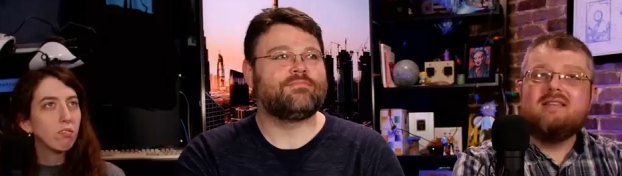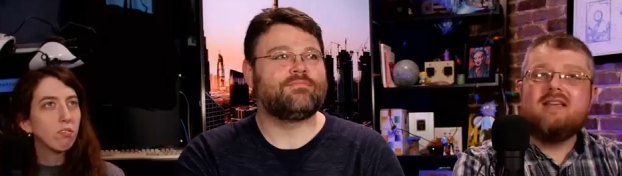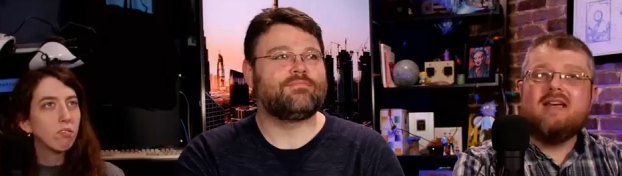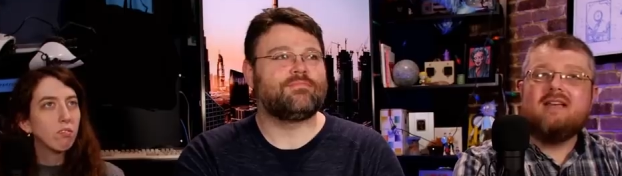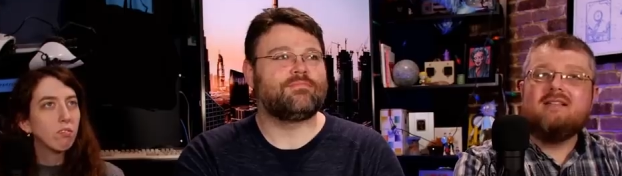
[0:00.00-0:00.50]
Speaker 1: see
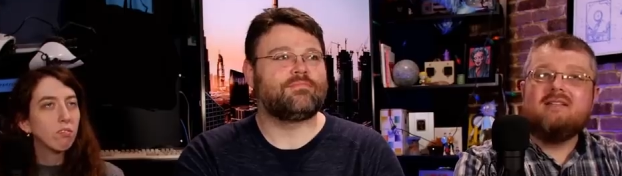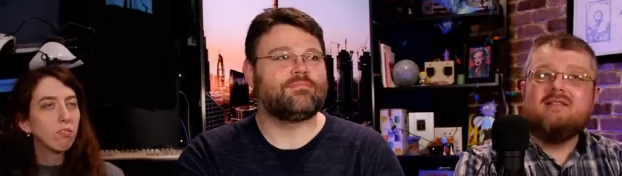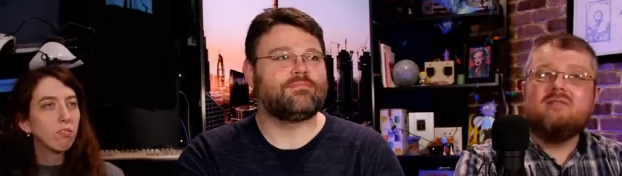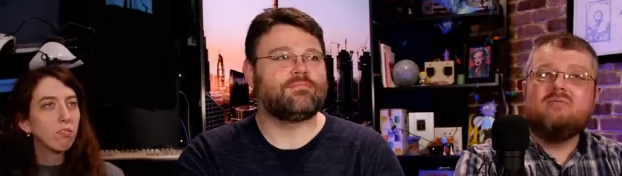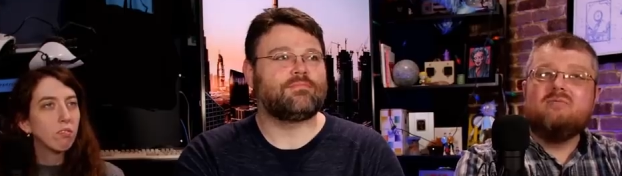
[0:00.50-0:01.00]
that, you
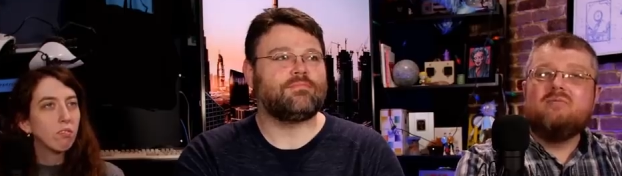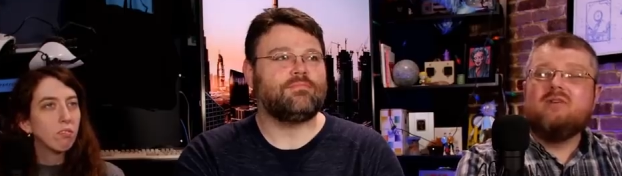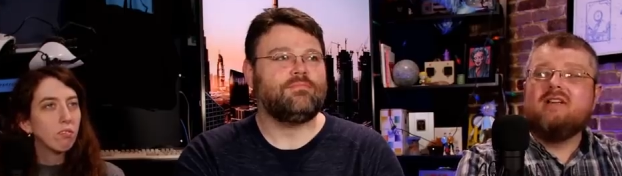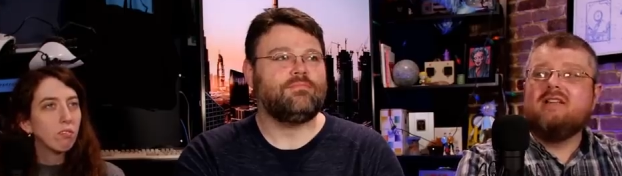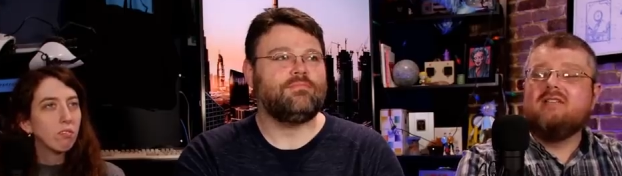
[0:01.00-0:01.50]
know,
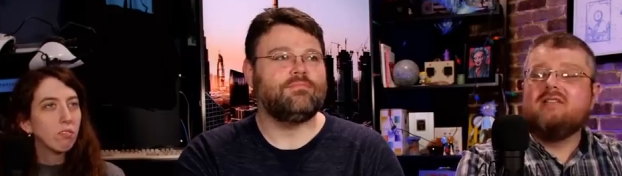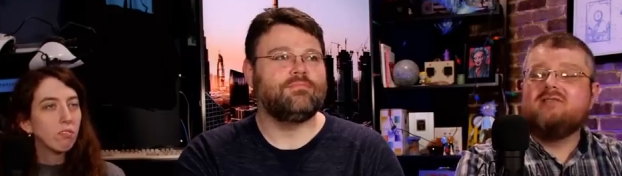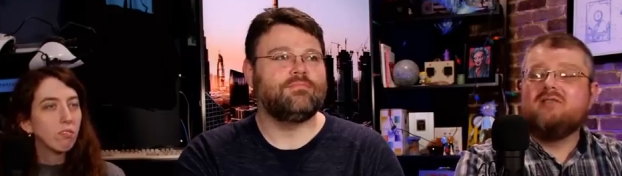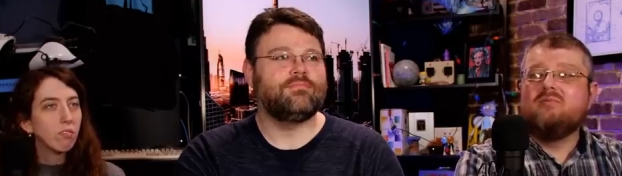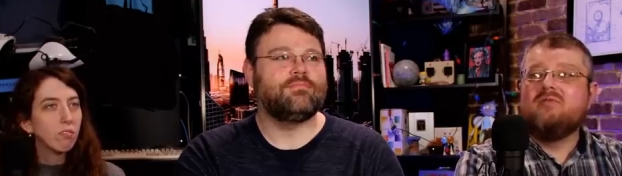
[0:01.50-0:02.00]
putting in the
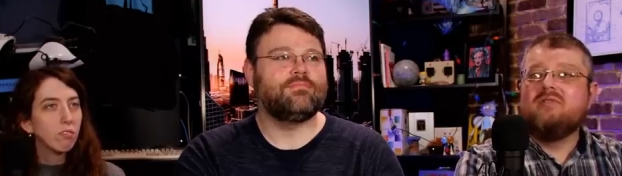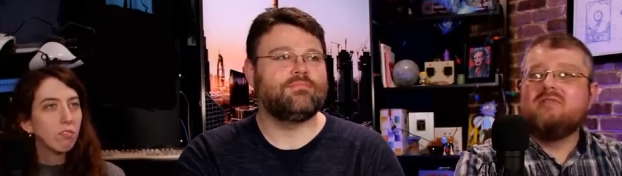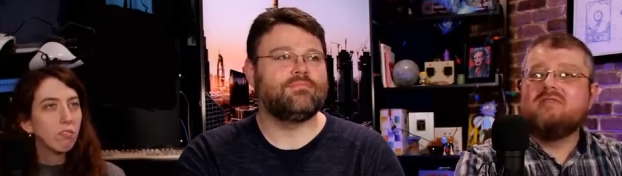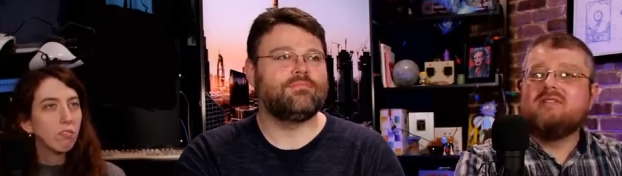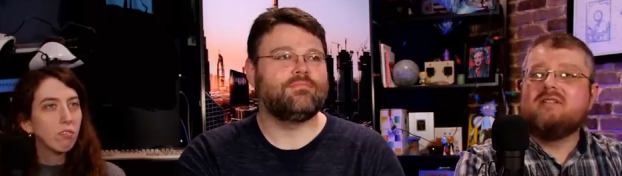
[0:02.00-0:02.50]
consumer,
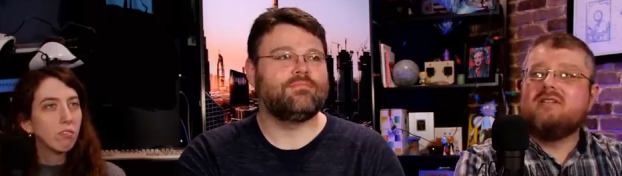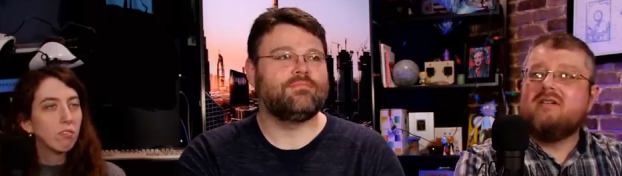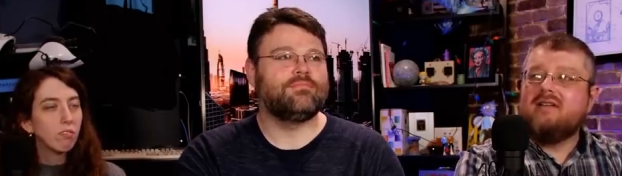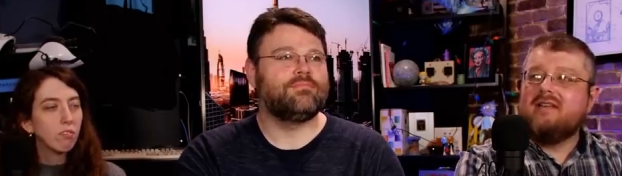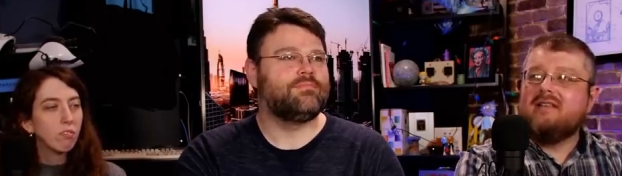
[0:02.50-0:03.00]
it's like, oh,
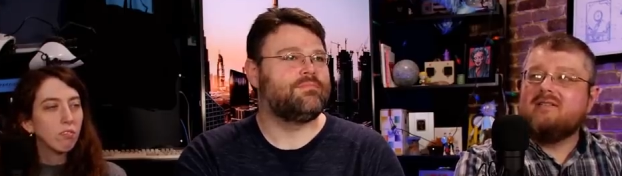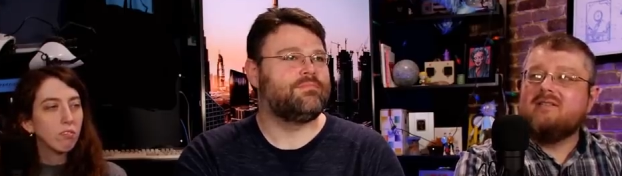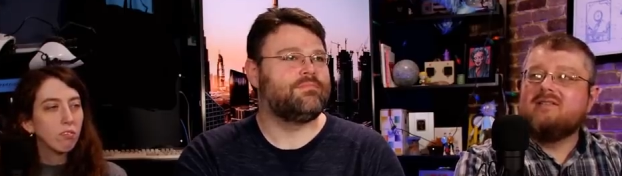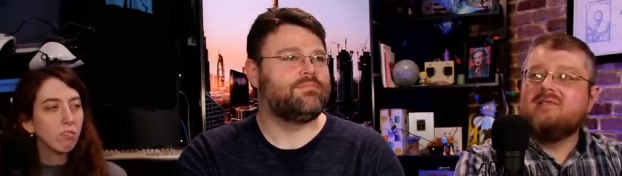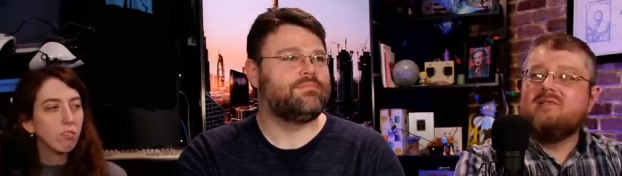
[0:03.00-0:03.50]
yeah, that
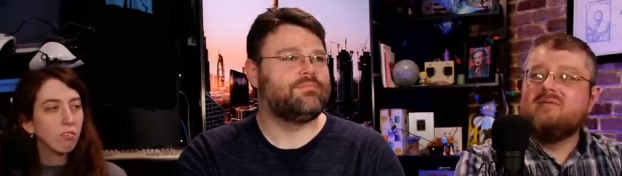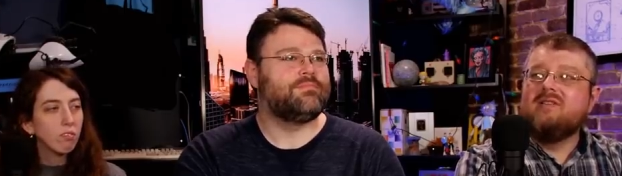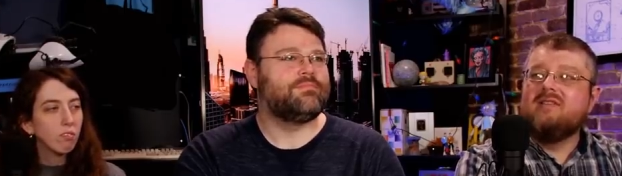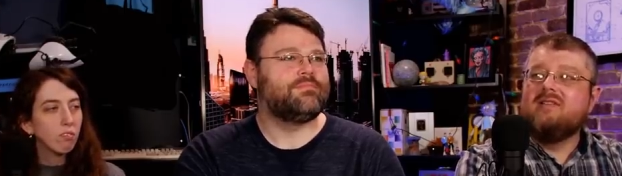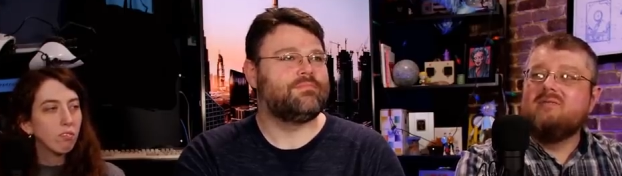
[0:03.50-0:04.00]
card's going to be
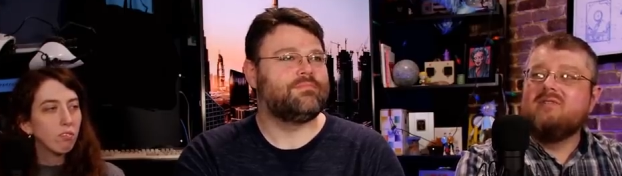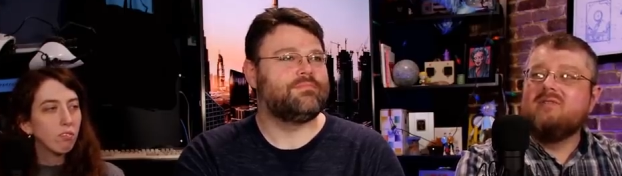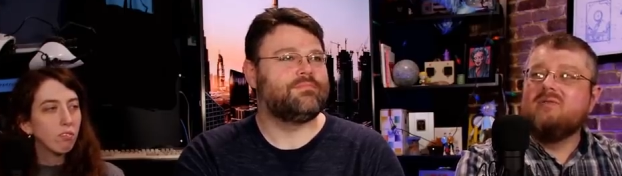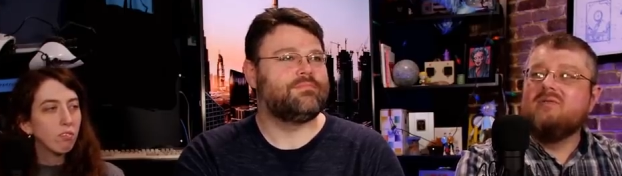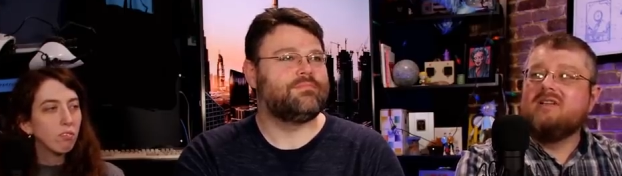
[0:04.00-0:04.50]
really good with
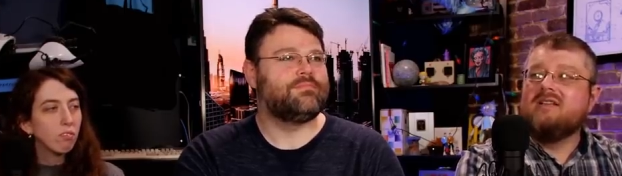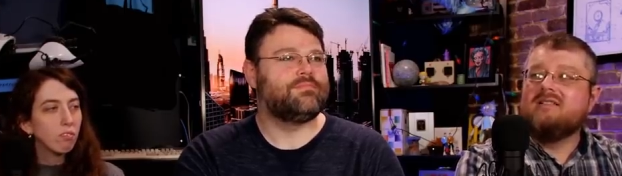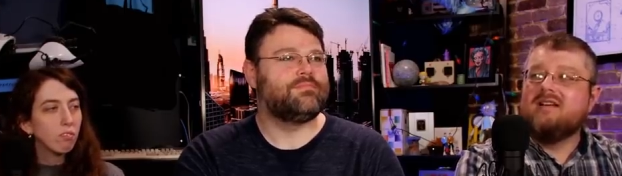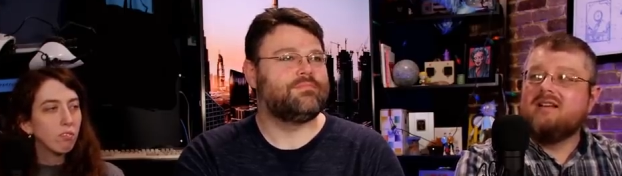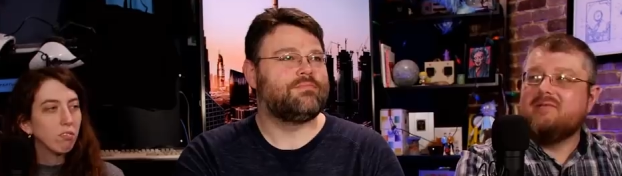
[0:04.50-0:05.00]
cooling. It's
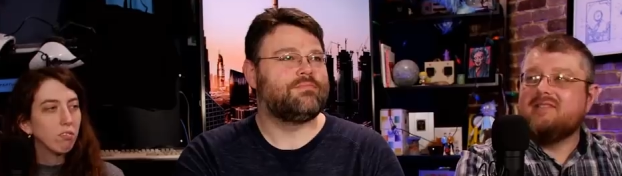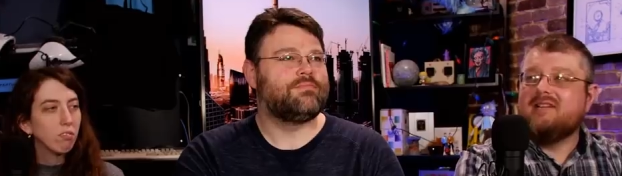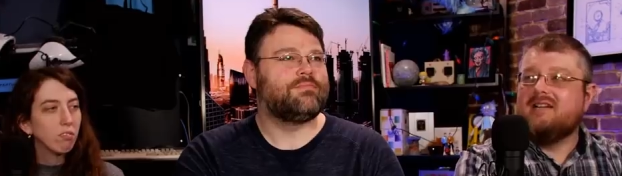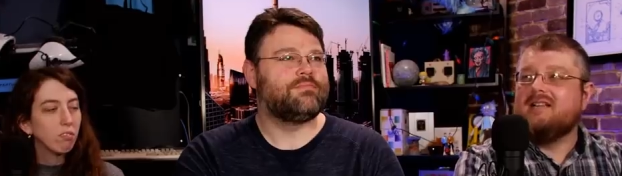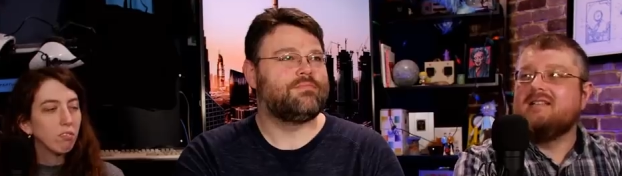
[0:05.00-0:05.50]
not going to be as
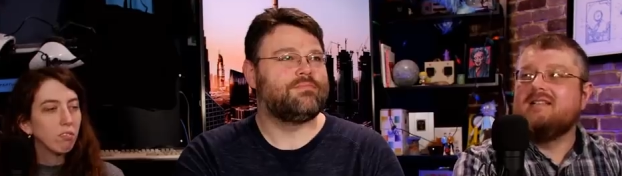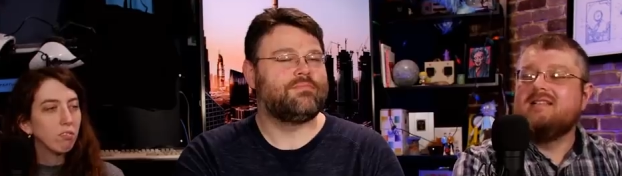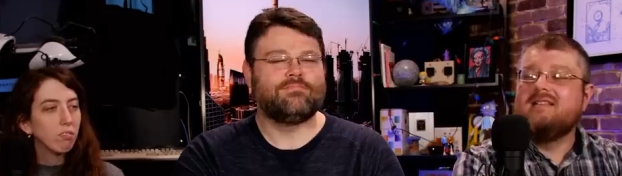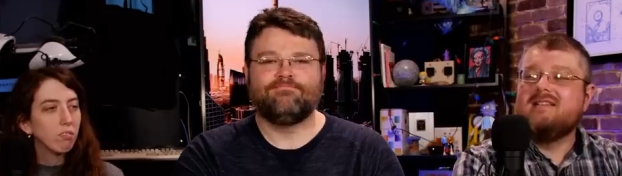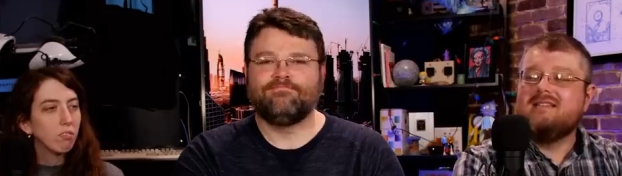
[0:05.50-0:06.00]
hot
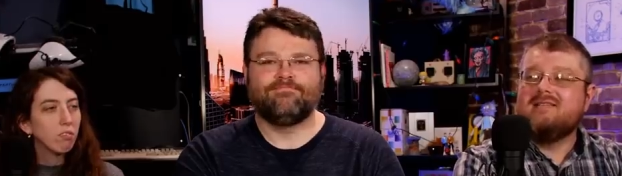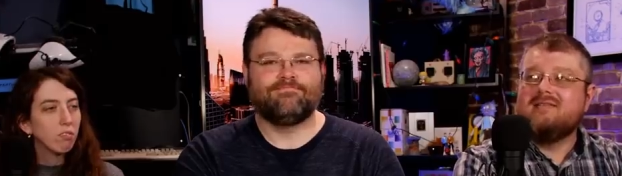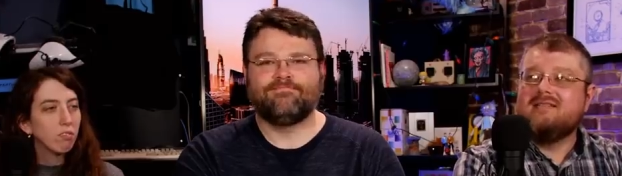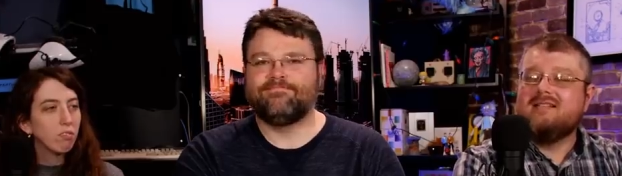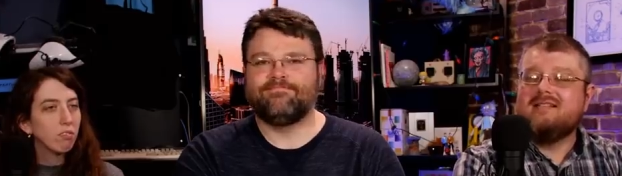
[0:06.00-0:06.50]
because it's
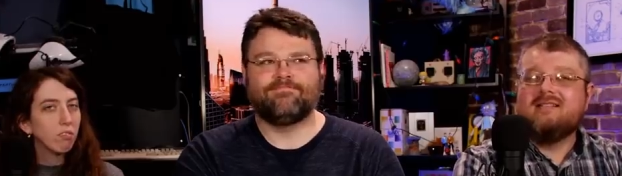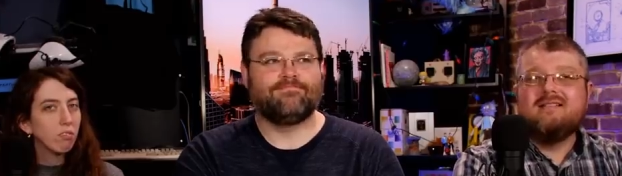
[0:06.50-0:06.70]
Arctic.